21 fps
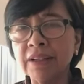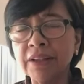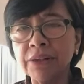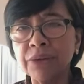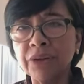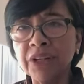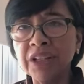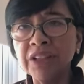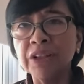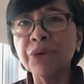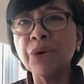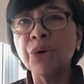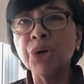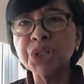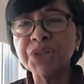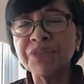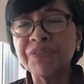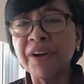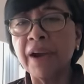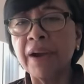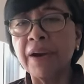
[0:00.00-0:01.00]
you know in the
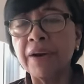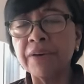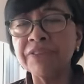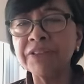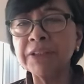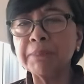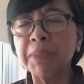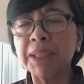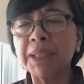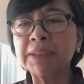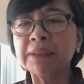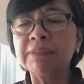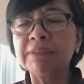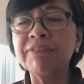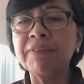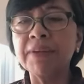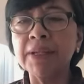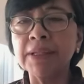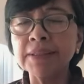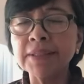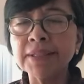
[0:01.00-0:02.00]
crossfire of the
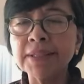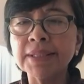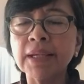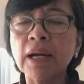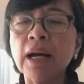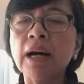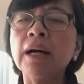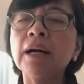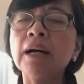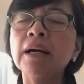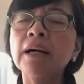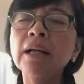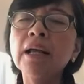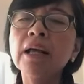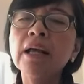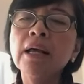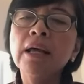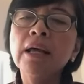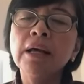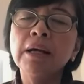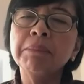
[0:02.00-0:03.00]
battlefields, uh,
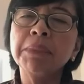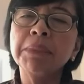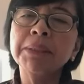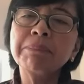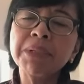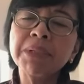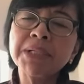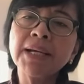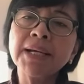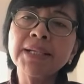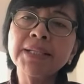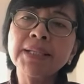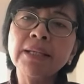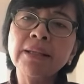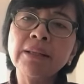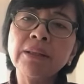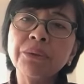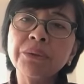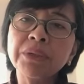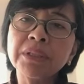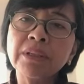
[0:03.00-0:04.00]
but precisely
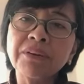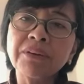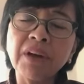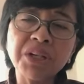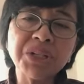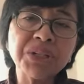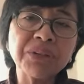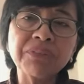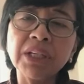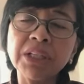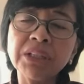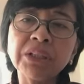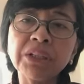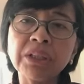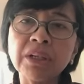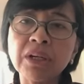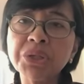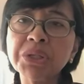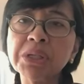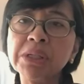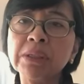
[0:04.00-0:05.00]
the, the rest of the
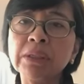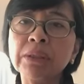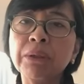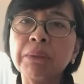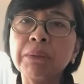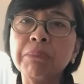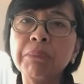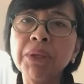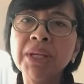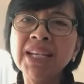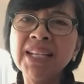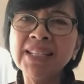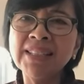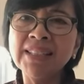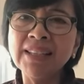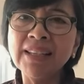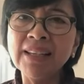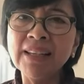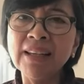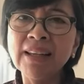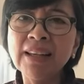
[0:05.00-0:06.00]
international
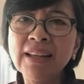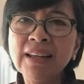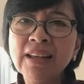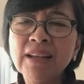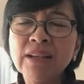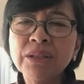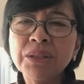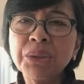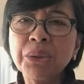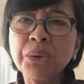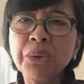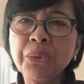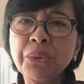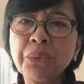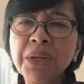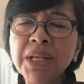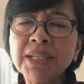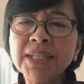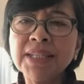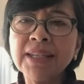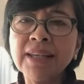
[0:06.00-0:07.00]
community. So
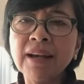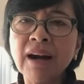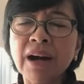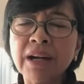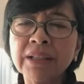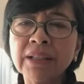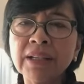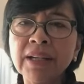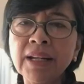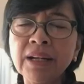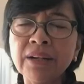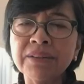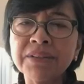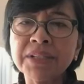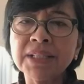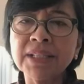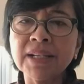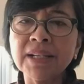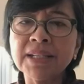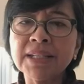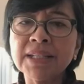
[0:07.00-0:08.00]
we see hardening of
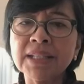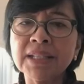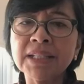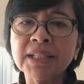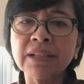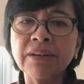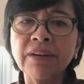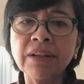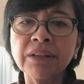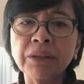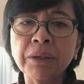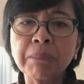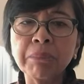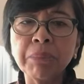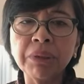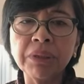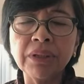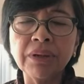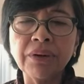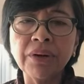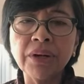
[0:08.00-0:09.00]
stances, greater
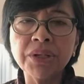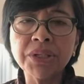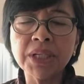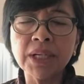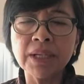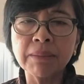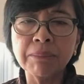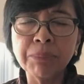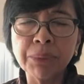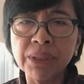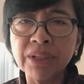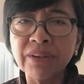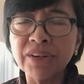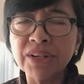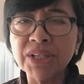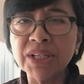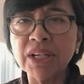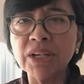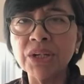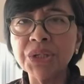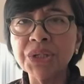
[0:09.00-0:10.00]
polarization,
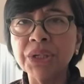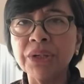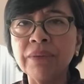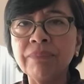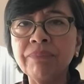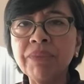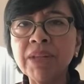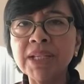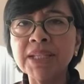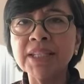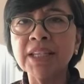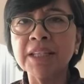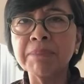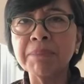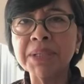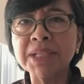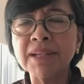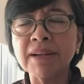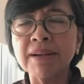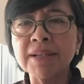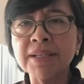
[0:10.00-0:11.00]
polarization instead
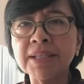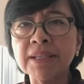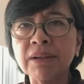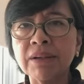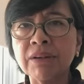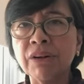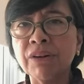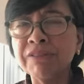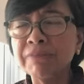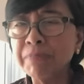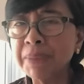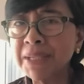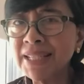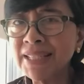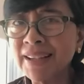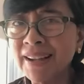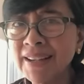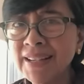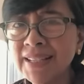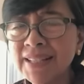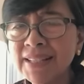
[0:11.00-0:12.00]
precise, of
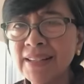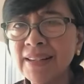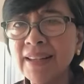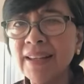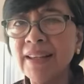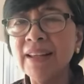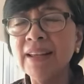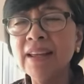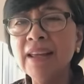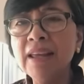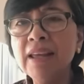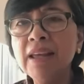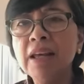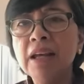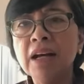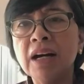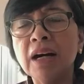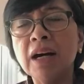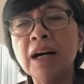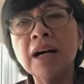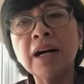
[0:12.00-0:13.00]
precisely
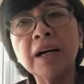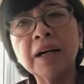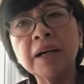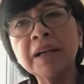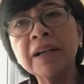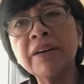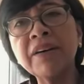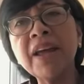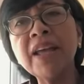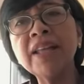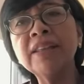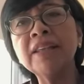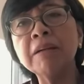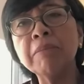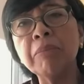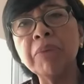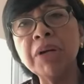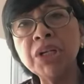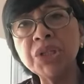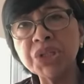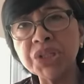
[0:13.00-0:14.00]
uh, creating
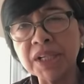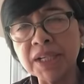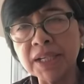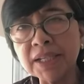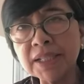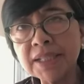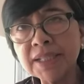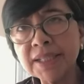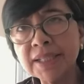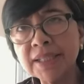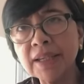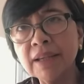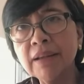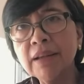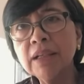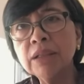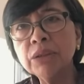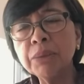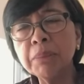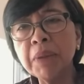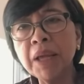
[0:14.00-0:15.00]
breaches
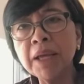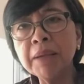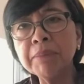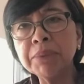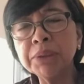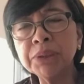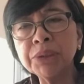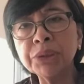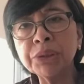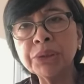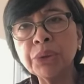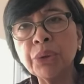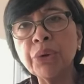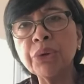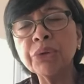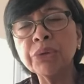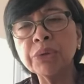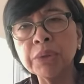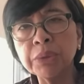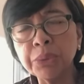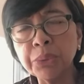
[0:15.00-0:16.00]
to be able to talk
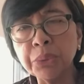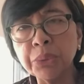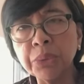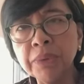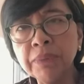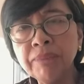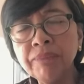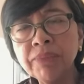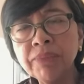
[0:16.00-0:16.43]
through